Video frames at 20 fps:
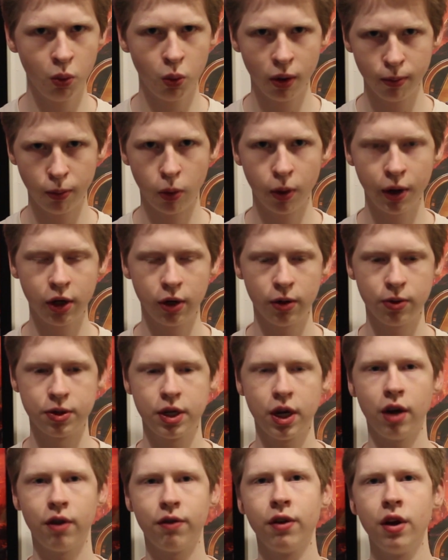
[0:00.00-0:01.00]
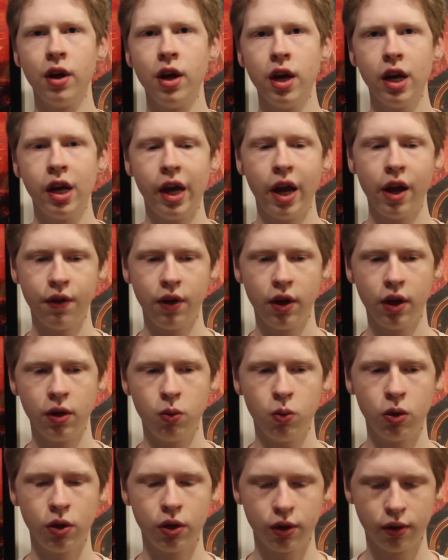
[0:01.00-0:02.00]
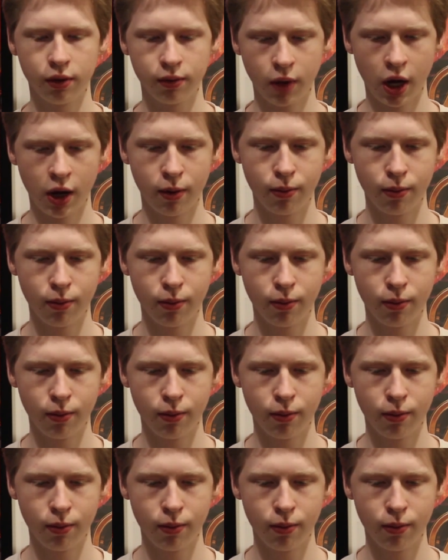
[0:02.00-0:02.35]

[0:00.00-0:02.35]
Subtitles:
1.0 stuff, and then we'll